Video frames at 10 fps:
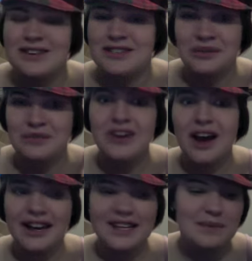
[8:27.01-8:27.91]
So
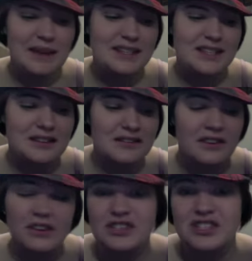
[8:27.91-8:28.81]
not expensive,
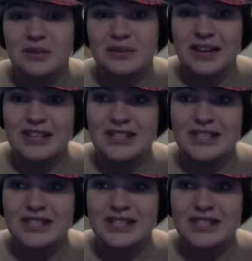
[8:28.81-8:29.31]
so nice.